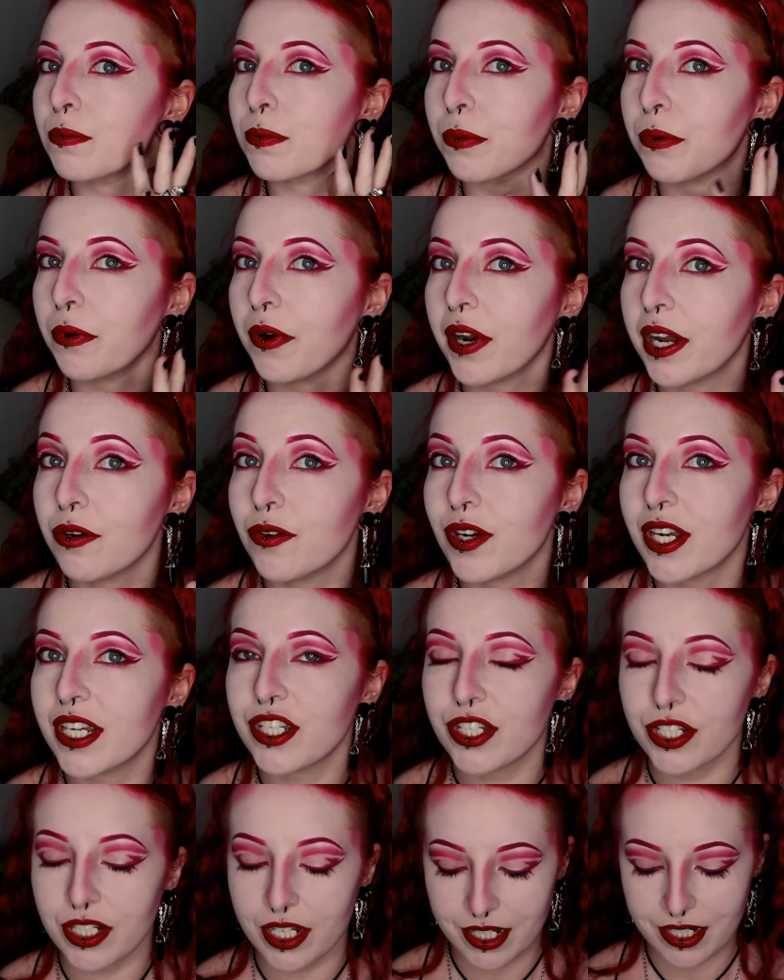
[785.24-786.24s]
bright red
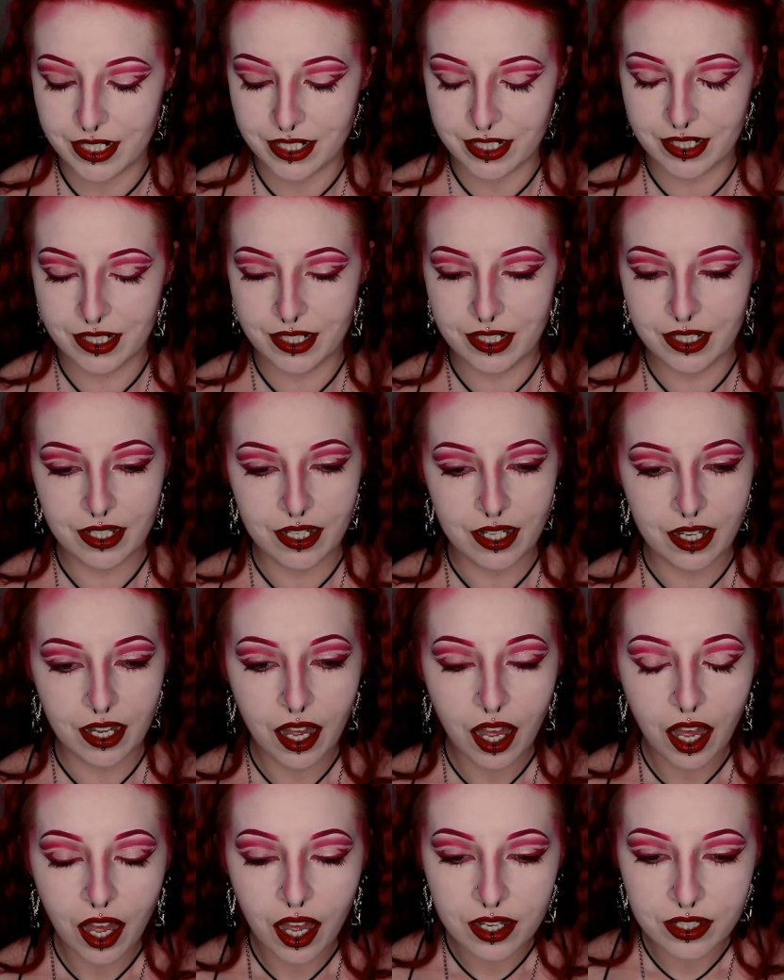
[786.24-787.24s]
shade.
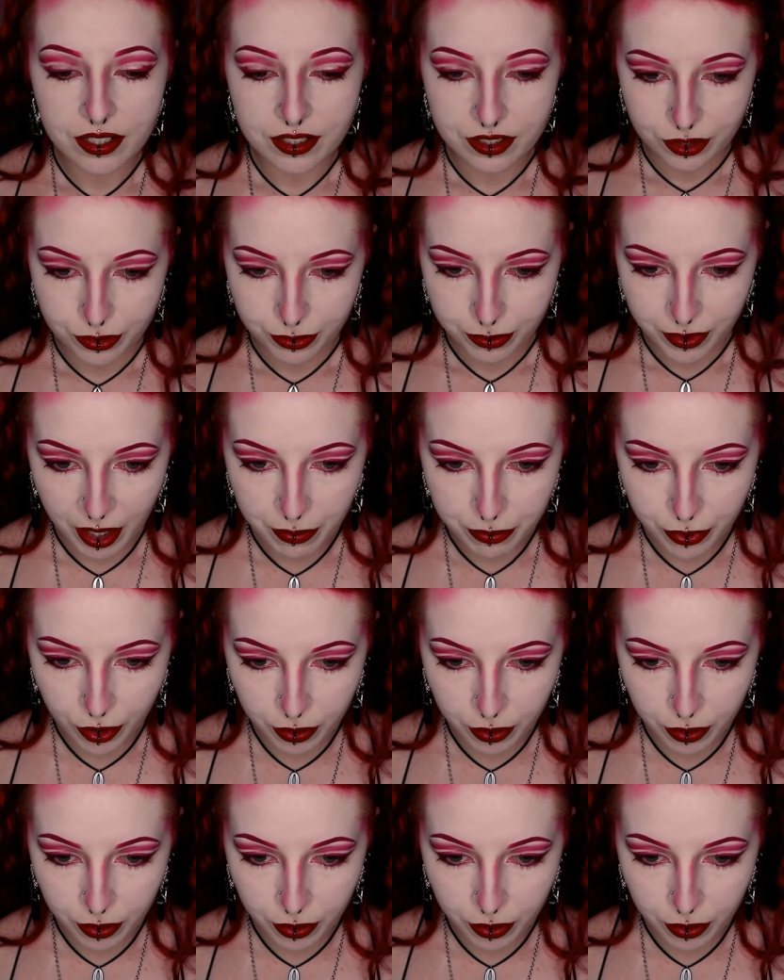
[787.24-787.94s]
And